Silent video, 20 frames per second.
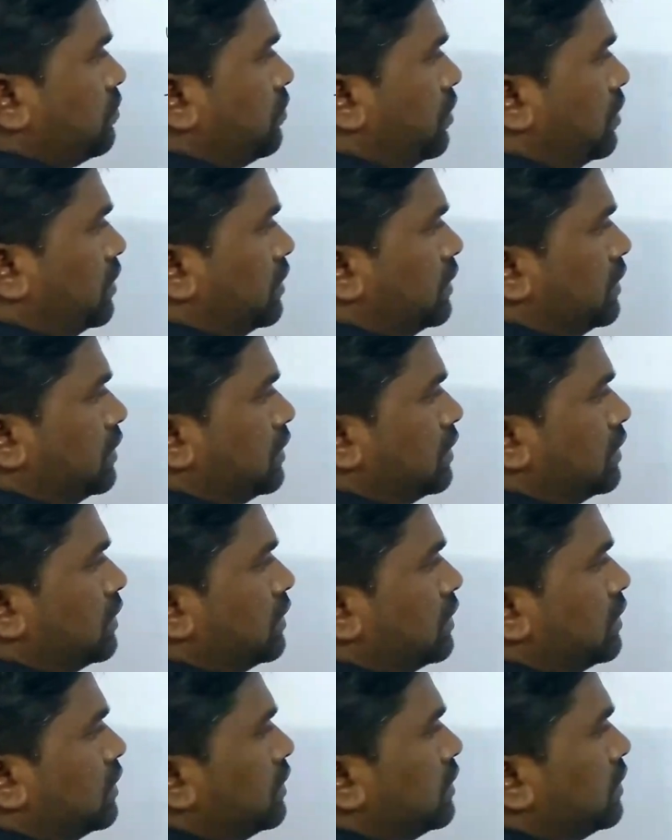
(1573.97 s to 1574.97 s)
40,
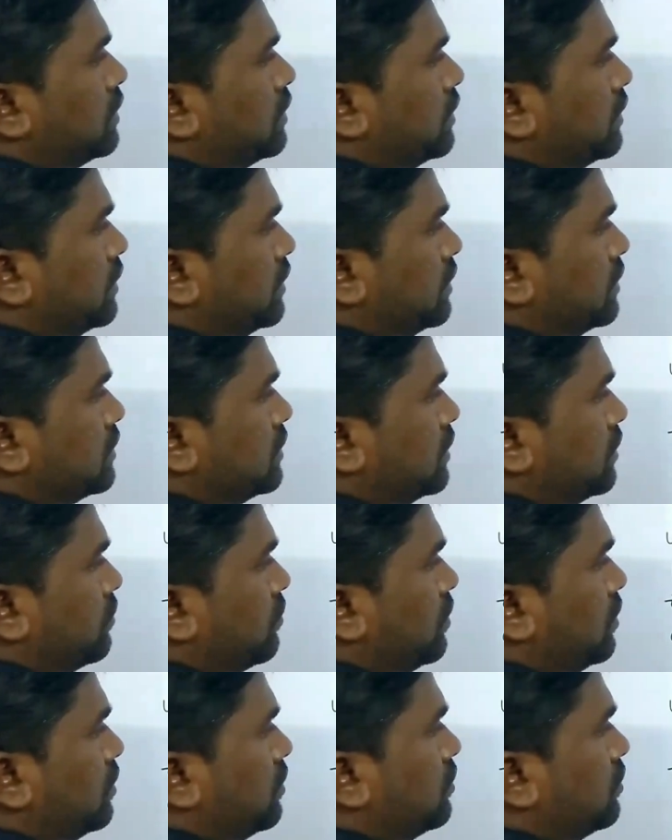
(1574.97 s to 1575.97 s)
it is
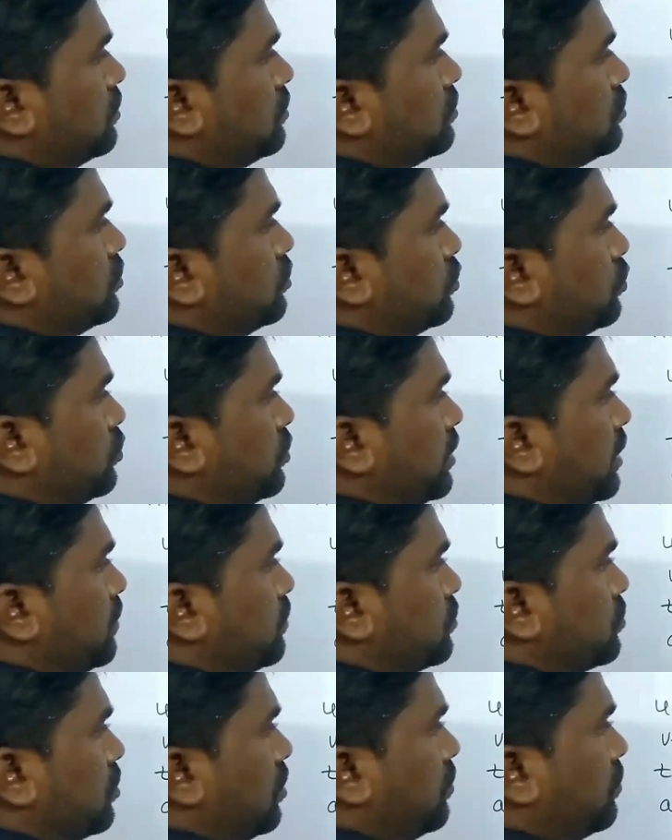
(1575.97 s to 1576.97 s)
equal 2
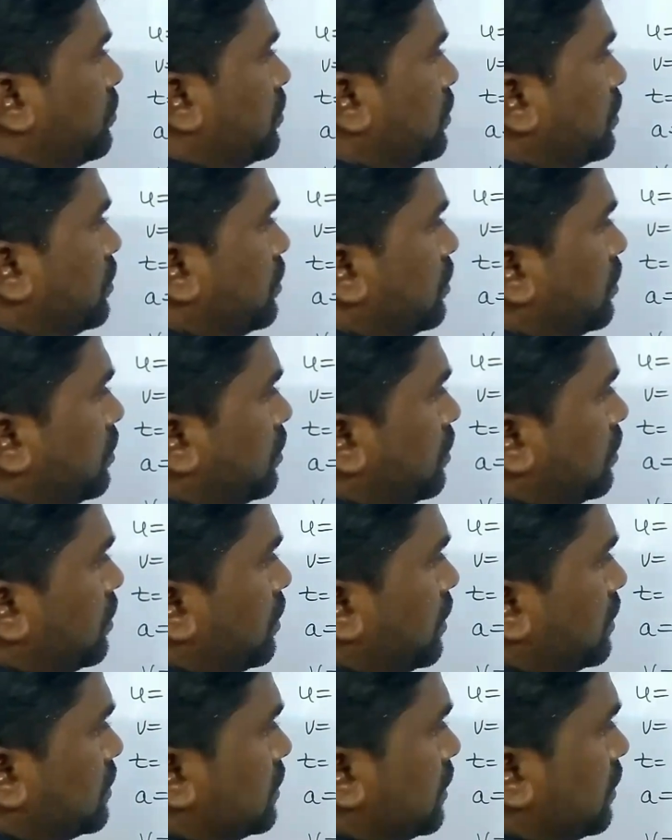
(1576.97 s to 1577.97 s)
times of
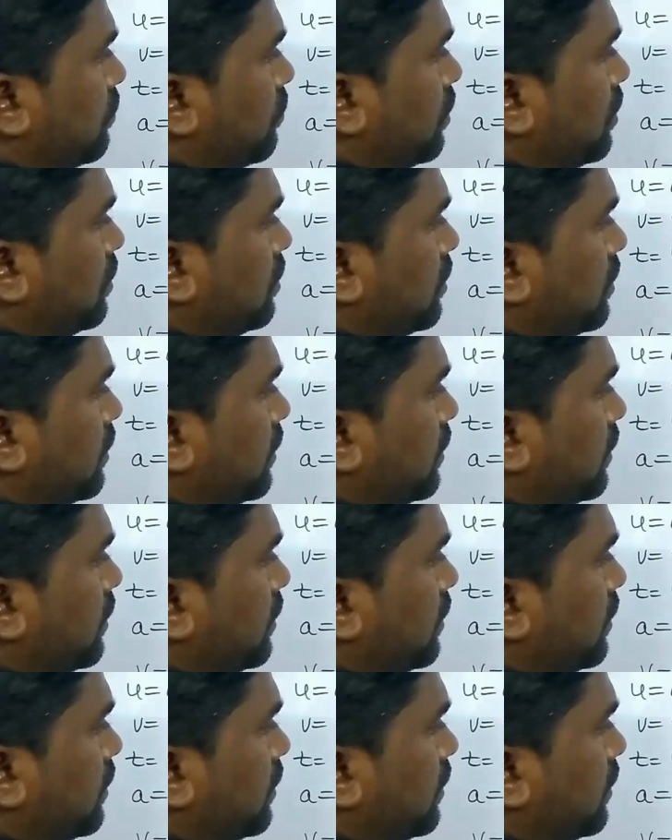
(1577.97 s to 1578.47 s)
is equal